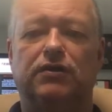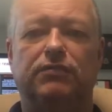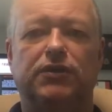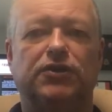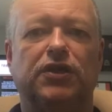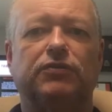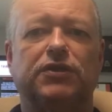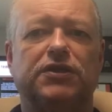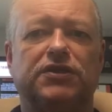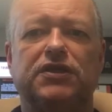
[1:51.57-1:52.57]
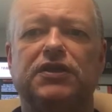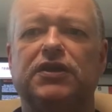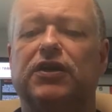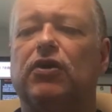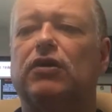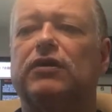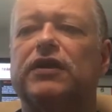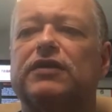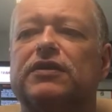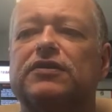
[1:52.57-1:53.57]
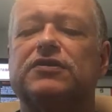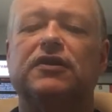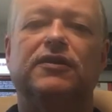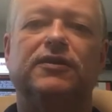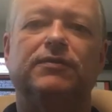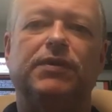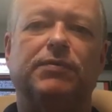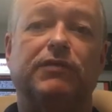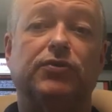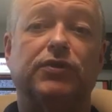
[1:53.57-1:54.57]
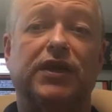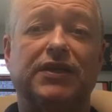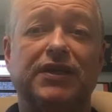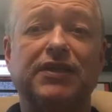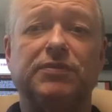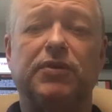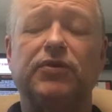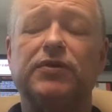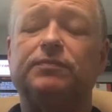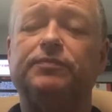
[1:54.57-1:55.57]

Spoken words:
I mean, generally you see a collar like this, people have certain ideas about it,